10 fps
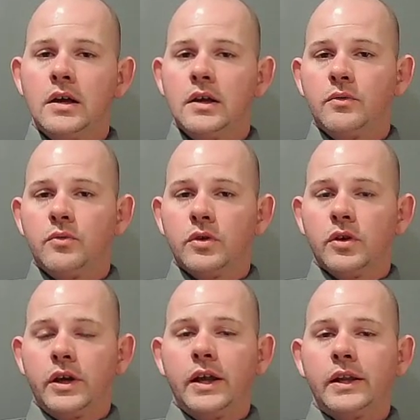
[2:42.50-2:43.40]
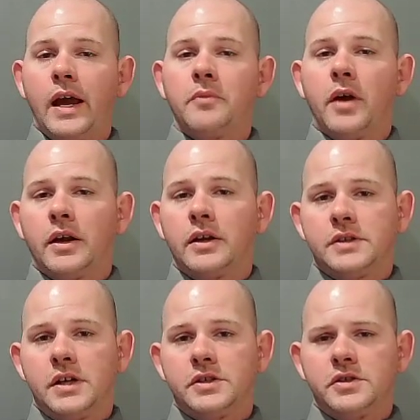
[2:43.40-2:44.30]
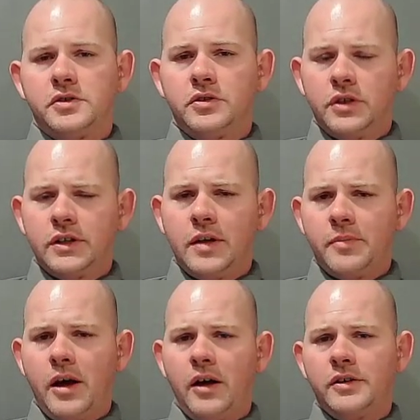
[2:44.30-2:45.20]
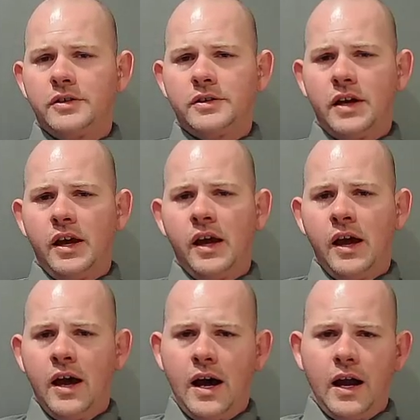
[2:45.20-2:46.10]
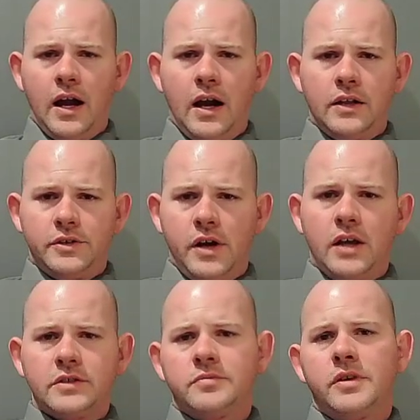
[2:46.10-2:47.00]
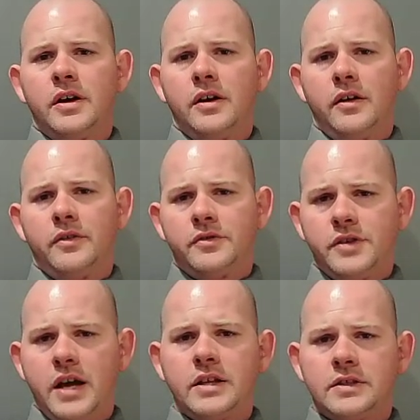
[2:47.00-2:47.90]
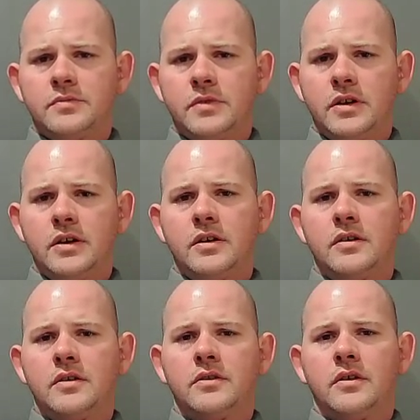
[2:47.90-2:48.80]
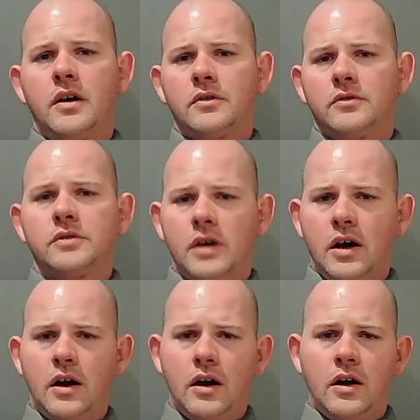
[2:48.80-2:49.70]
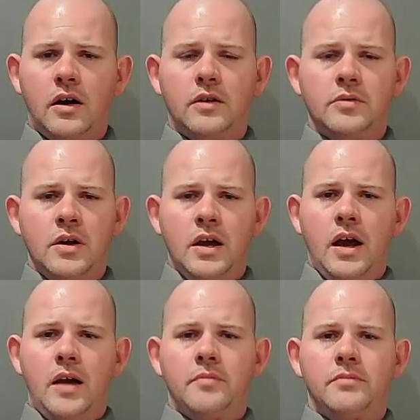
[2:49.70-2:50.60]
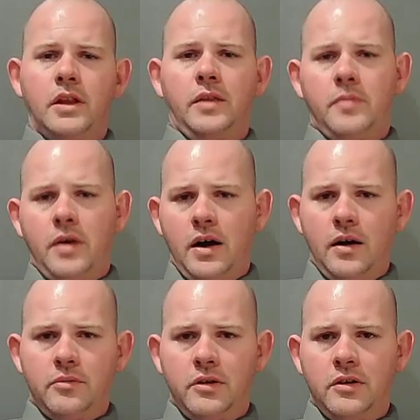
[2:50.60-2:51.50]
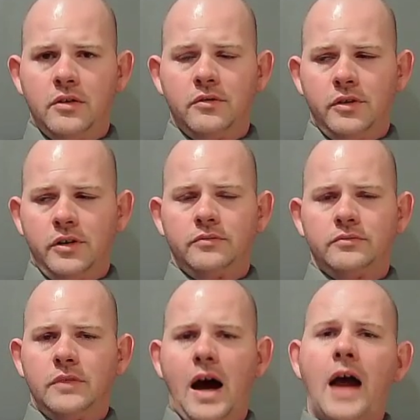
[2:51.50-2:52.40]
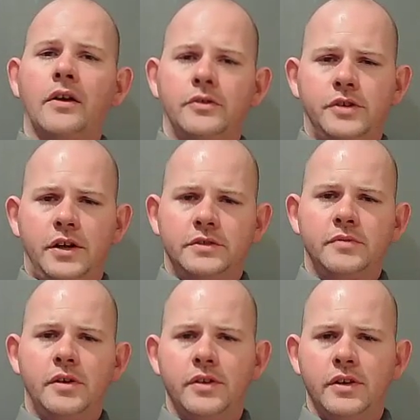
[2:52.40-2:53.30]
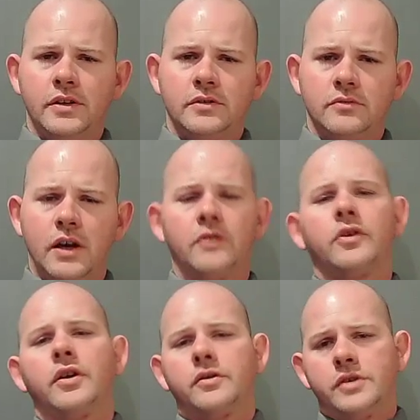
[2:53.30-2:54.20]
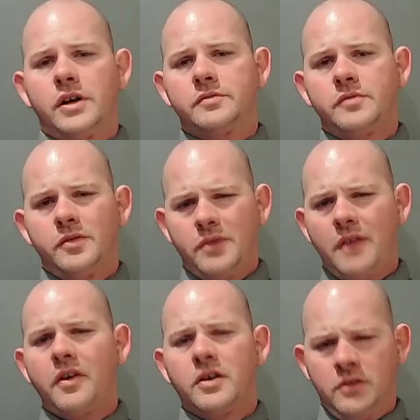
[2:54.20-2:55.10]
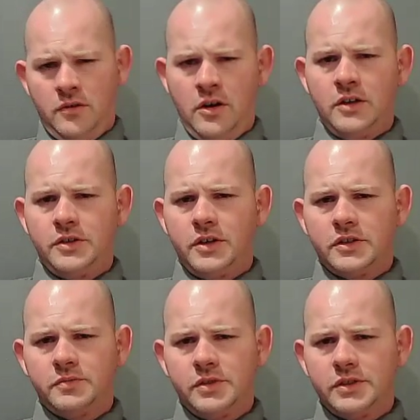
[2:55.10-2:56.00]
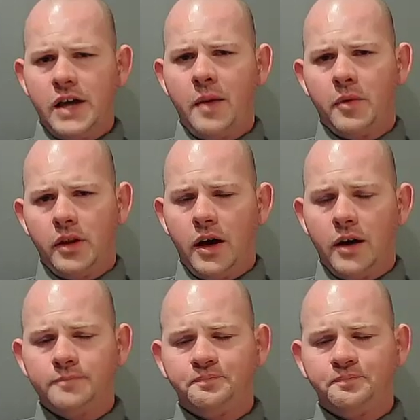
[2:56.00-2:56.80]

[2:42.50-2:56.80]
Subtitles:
we're looking at name recognition. You look at that ballot, you say, I got John Smith, Jane Smith, Uncle Tom, and Billy Bob. Well, I know who John Smith is. Well, I don't really know John Smith, but I've heard John Smith's name a lot.